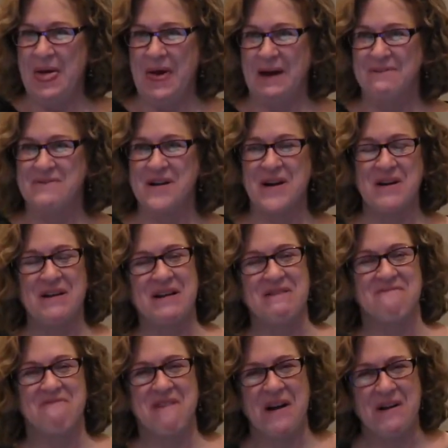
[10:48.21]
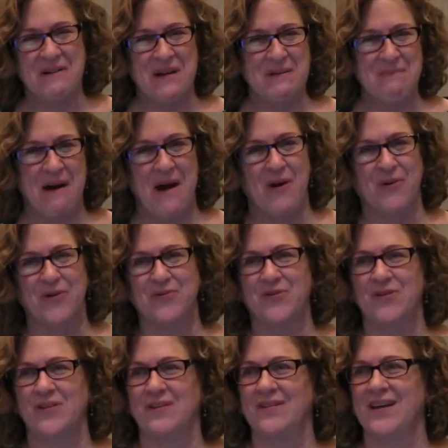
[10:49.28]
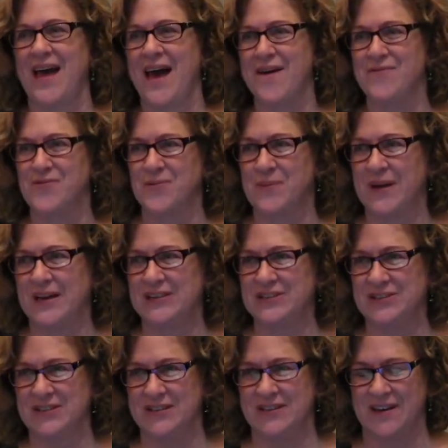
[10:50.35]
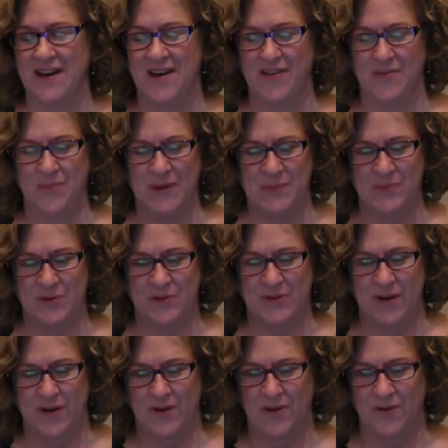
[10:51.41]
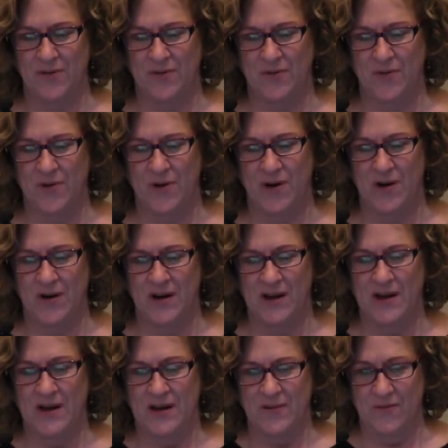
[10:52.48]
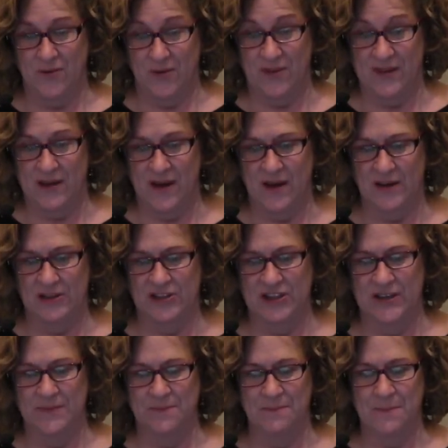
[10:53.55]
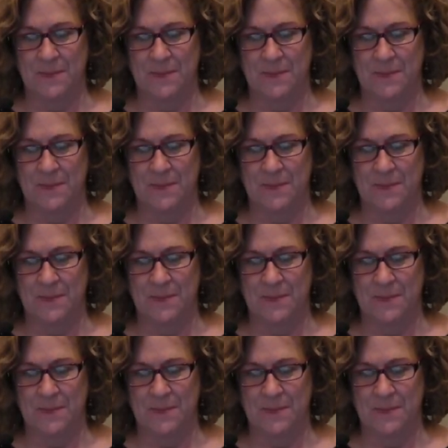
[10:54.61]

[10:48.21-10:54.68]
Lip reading: a very, very powerful affirmation of people's hunger for theology.